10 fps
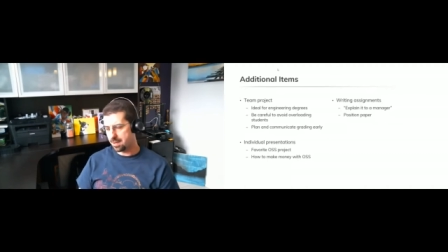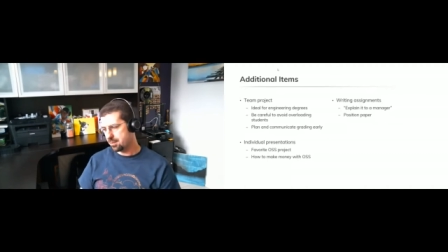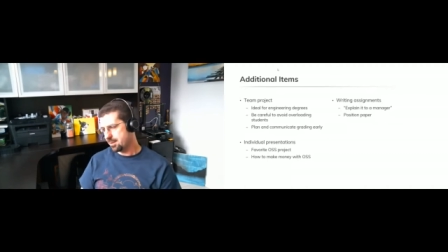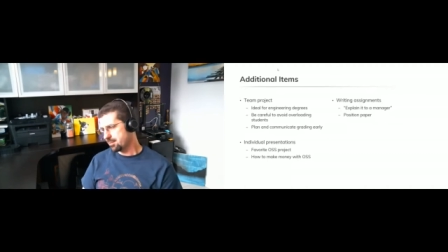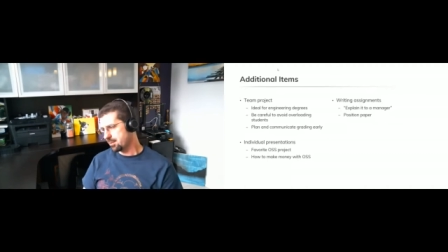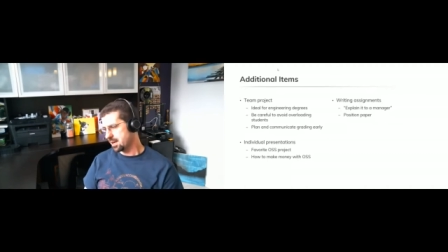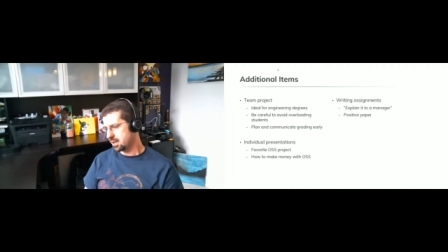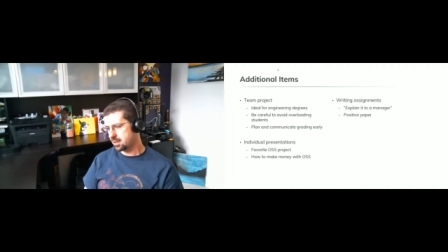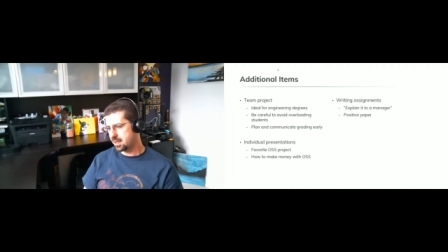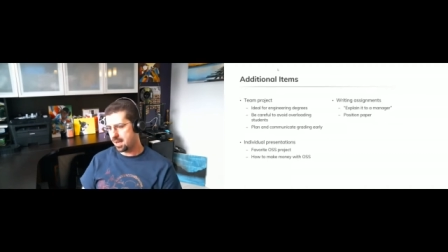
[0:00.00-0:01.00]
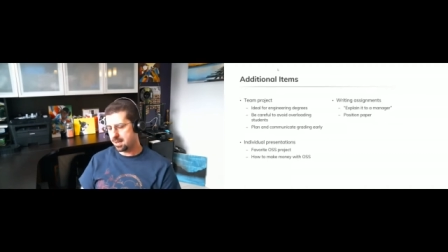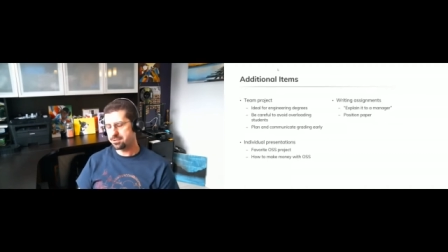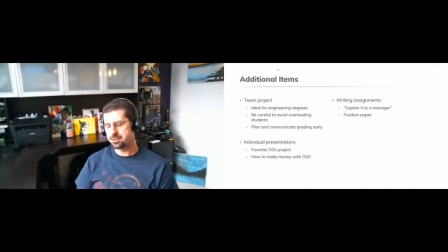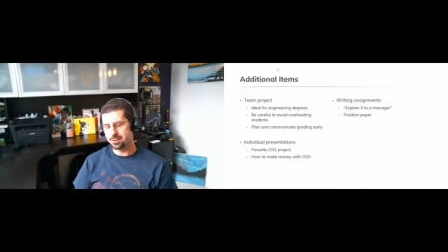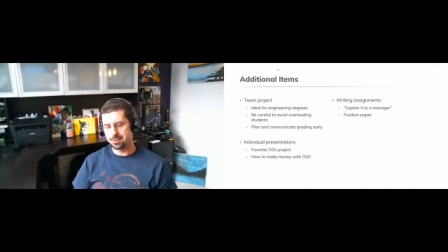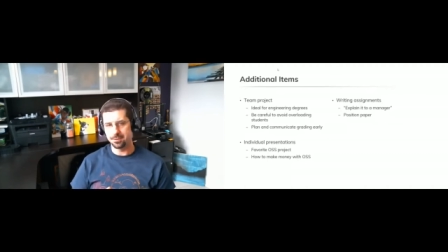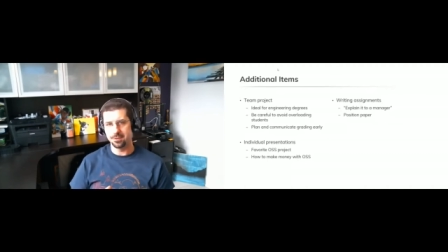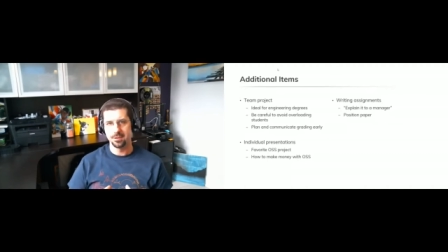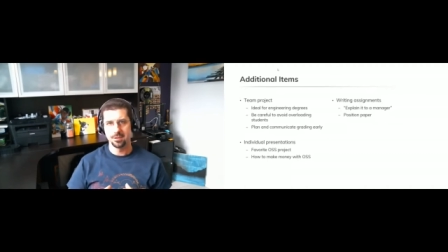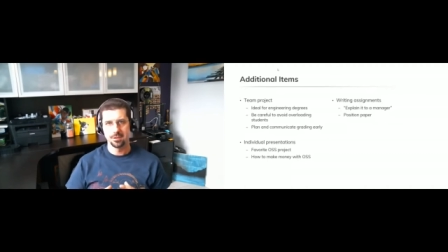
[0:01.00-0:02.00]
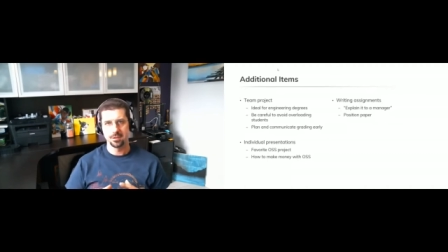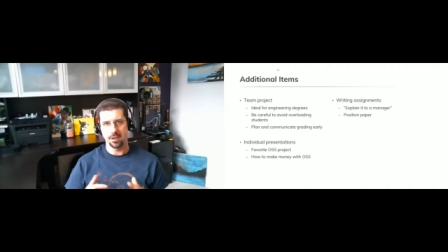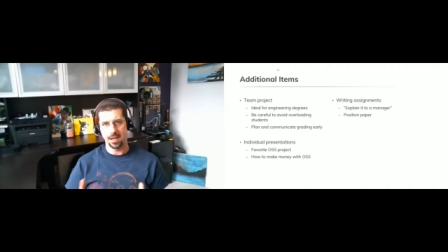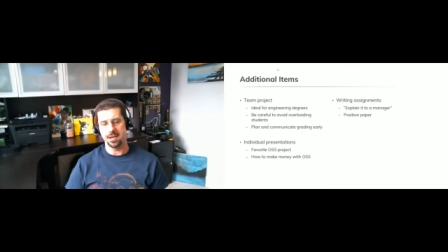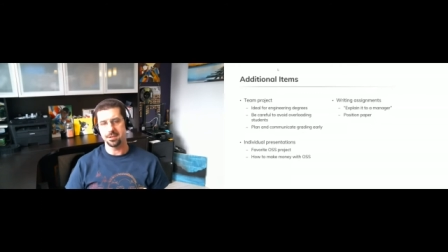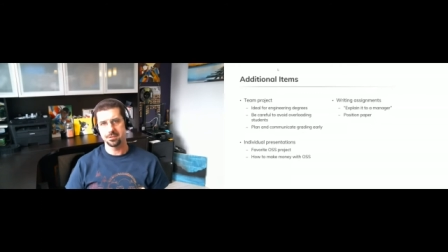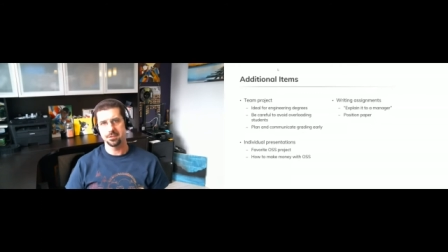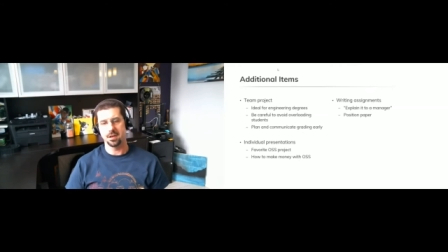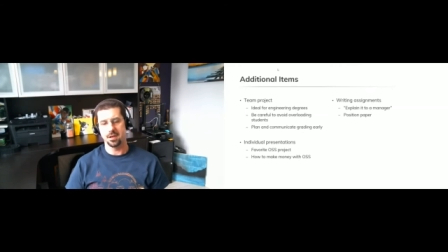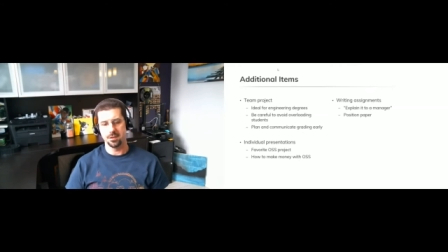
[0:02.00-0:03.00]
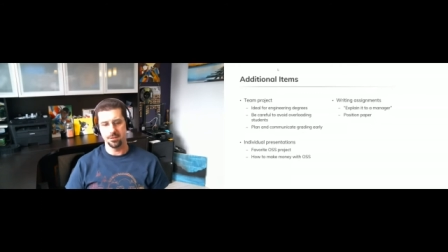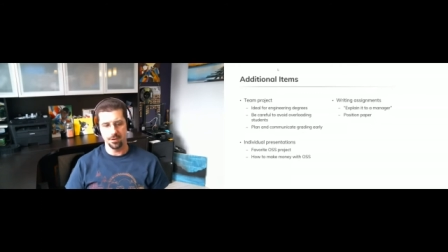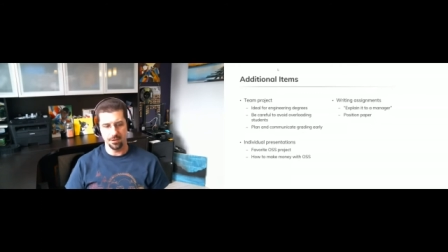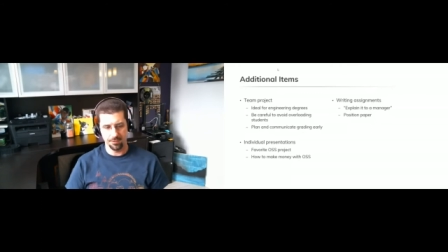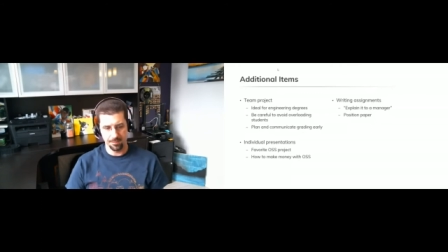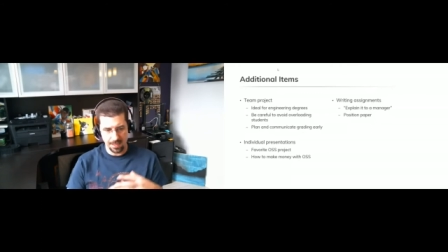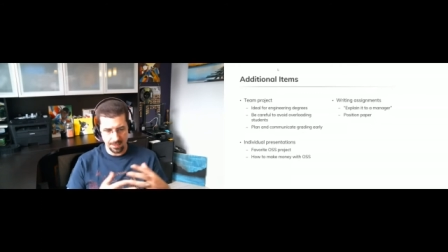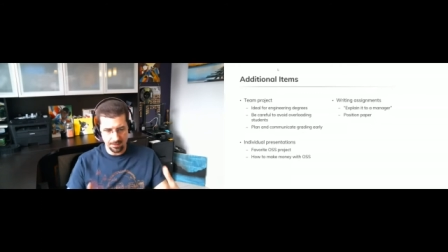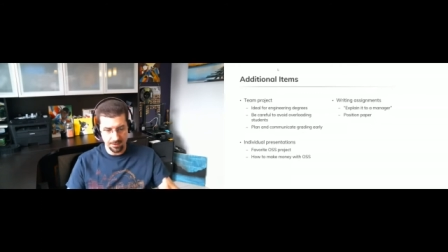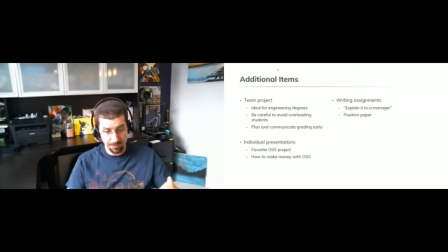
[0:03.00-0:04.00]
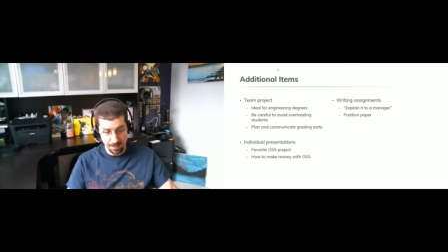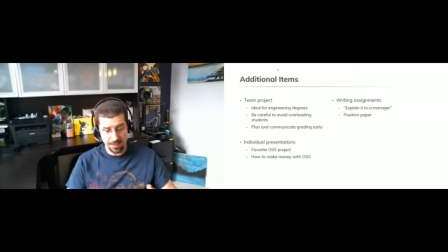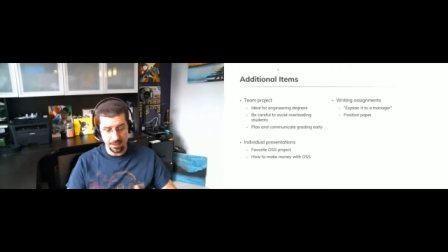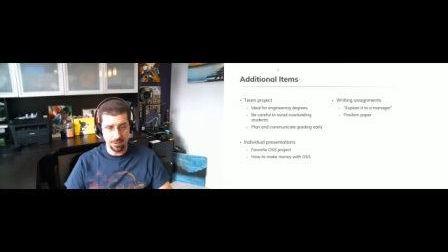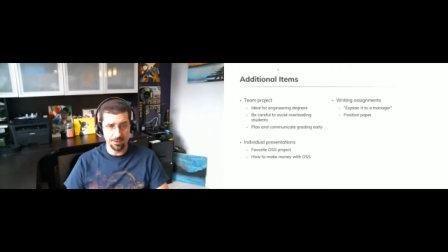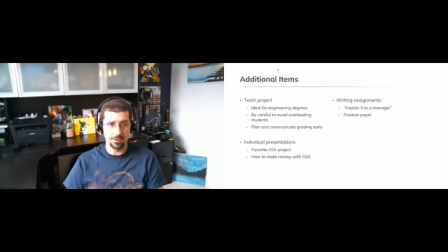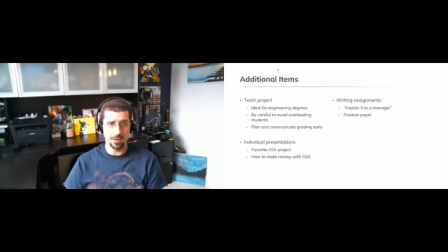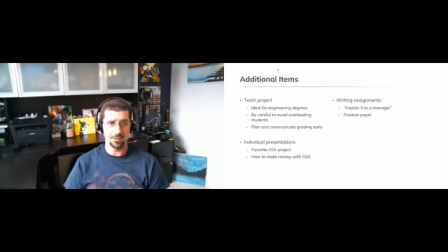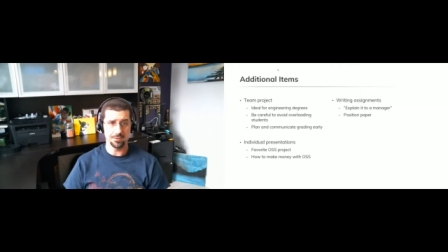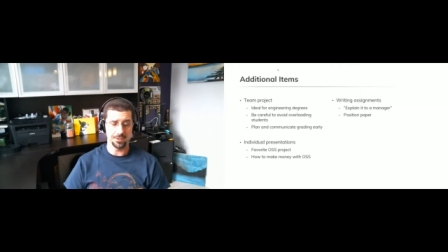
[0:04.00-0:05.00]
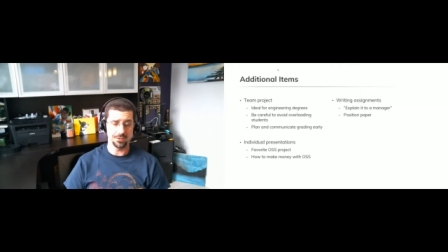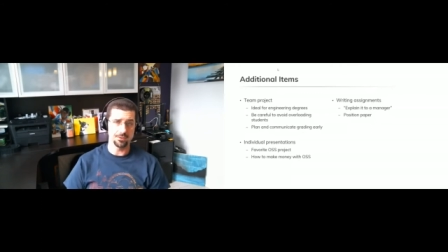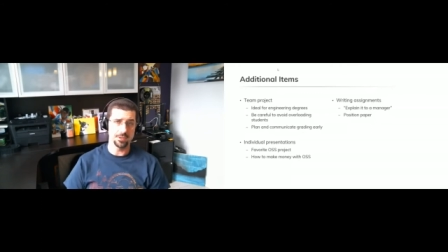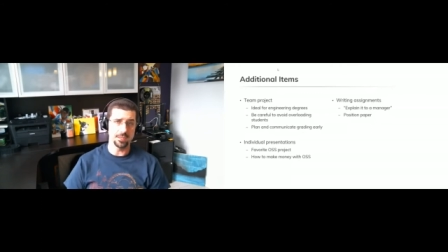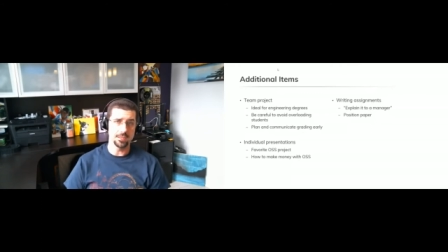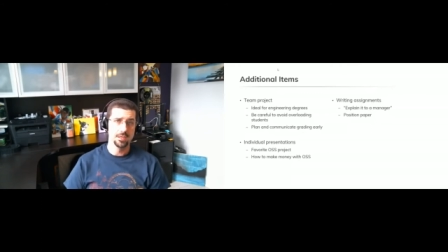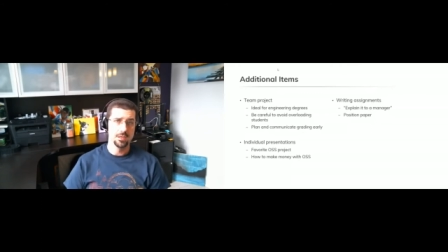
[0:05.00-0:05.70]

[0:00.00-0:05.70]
I remember my capstone class uh, of my of my undergraduate degree